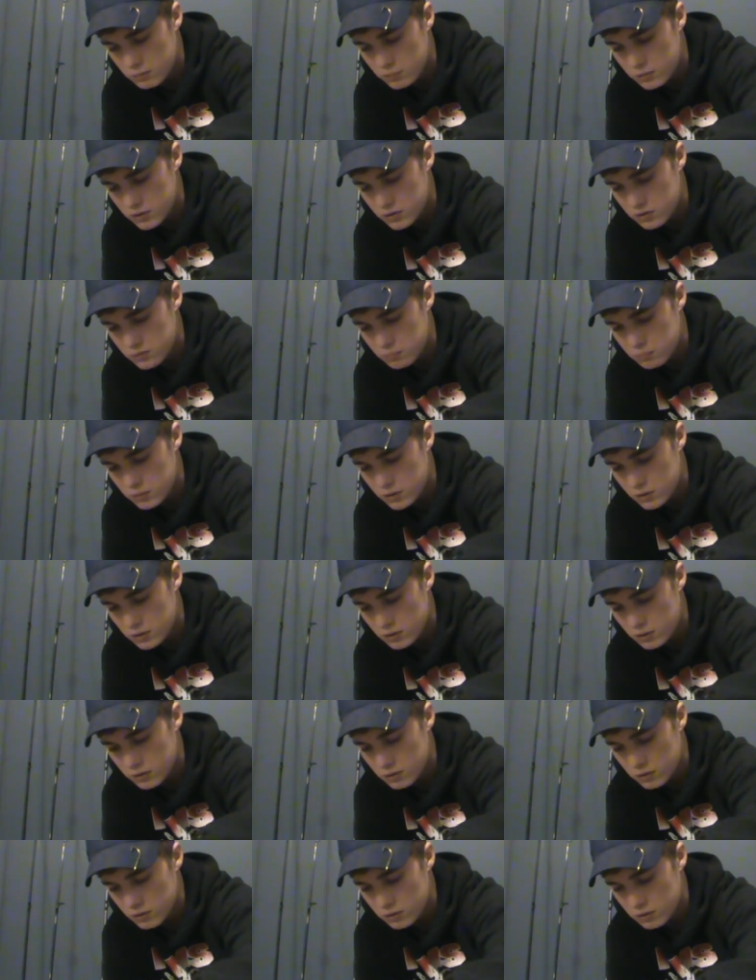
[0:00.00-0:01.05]
it's
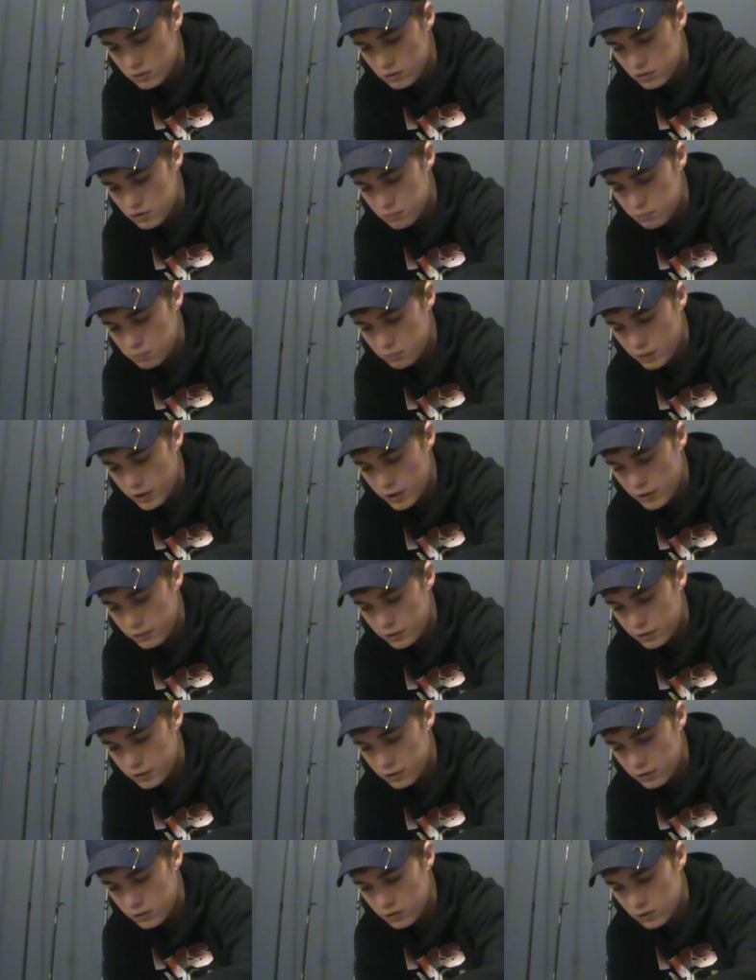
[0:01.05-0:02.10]
just brown
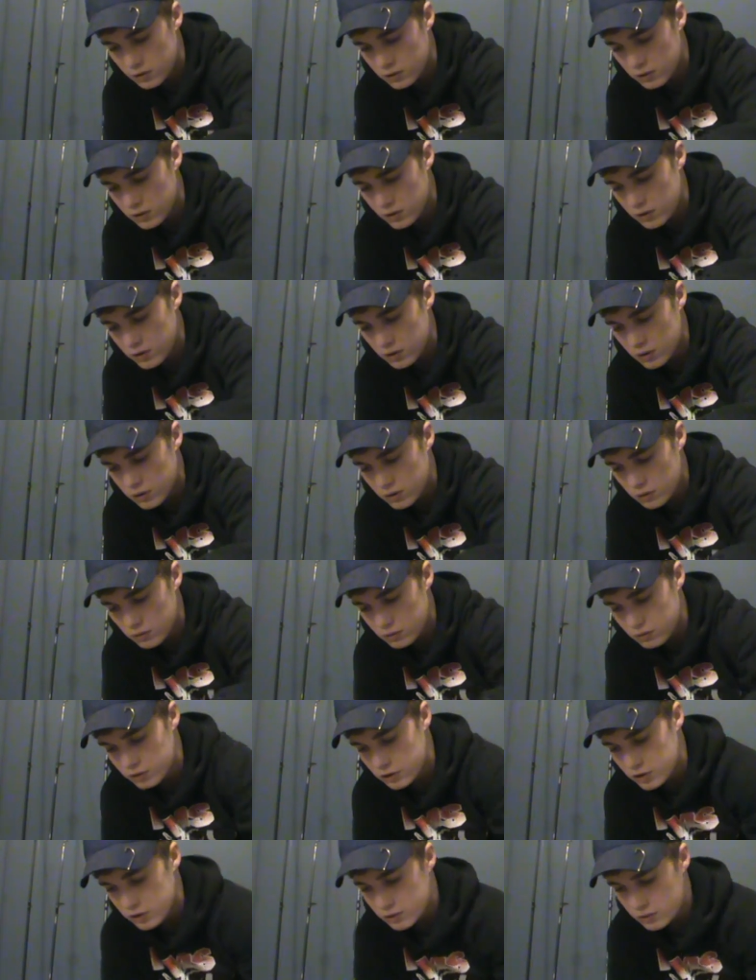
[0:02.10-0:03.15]
and
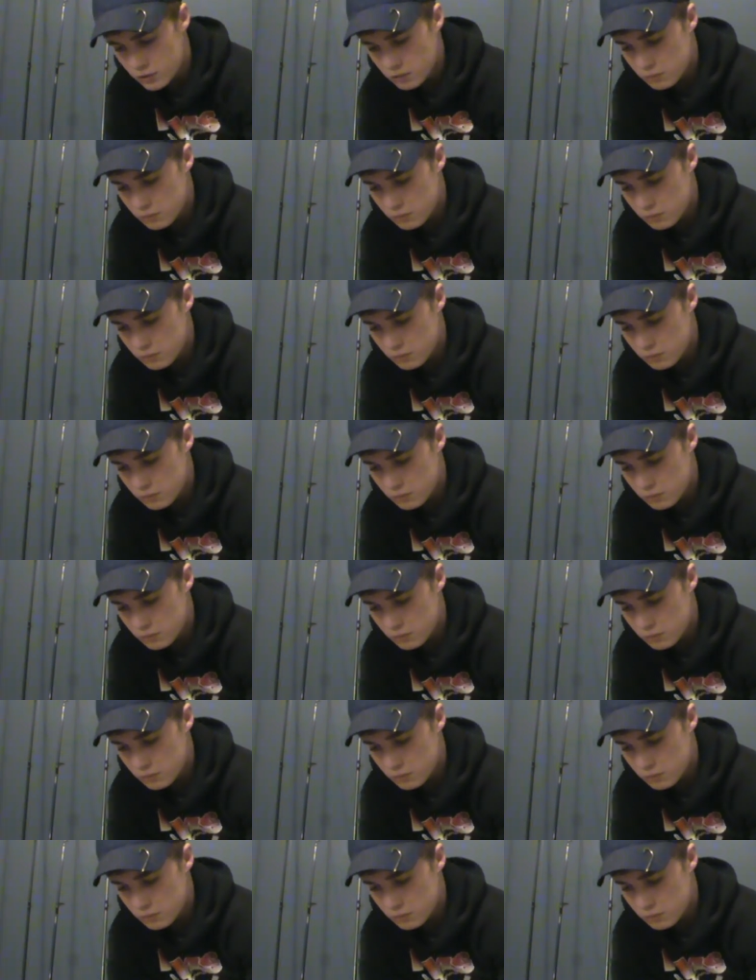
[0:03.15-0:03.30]
green,